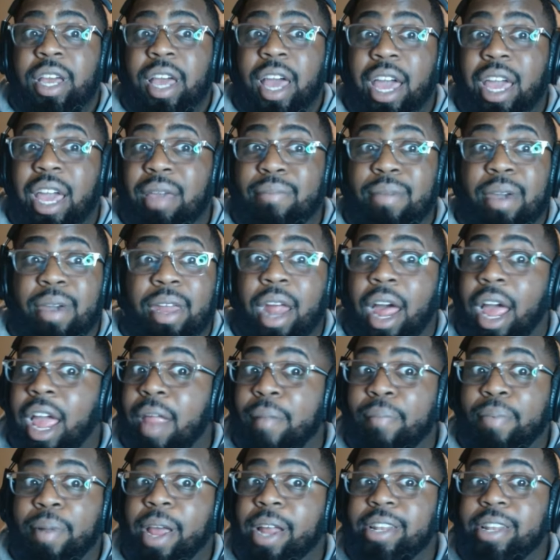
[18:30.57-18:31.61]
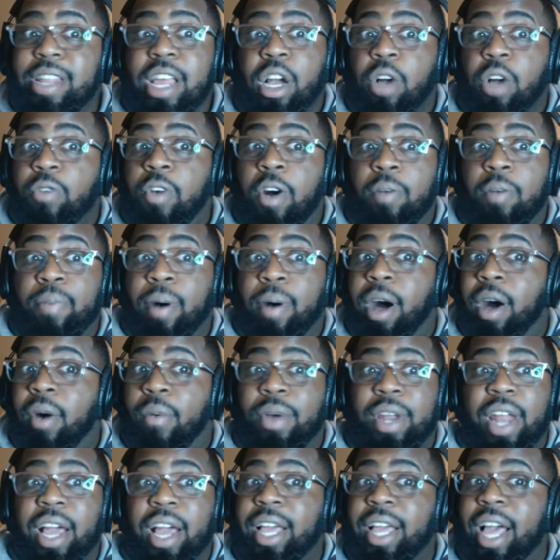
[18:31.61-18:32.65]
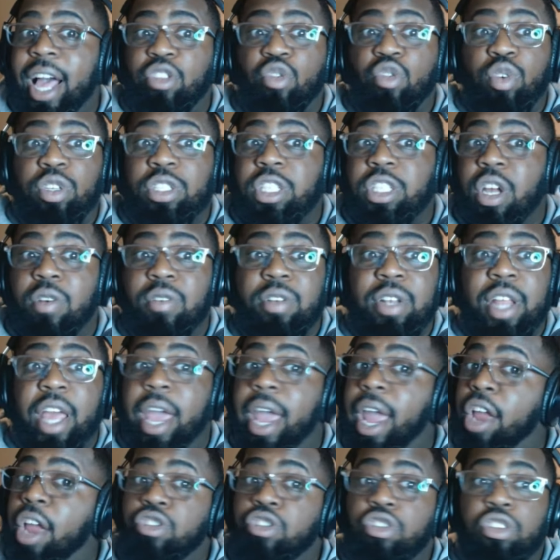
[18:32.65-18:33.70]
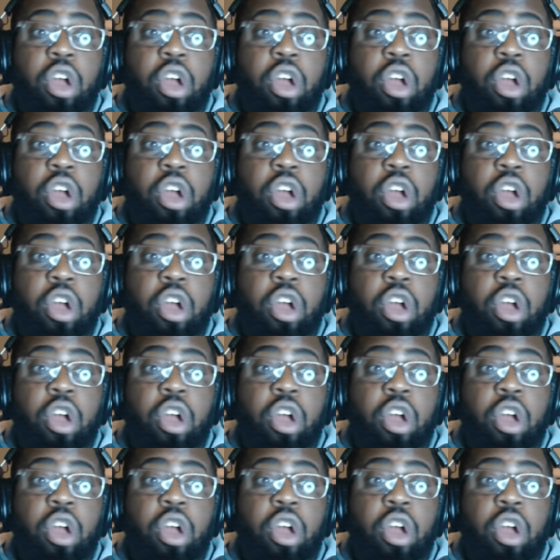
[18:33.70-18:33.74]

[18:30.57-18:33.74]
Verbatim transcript: amen, I ain't playing tackle football when I got to a certain age.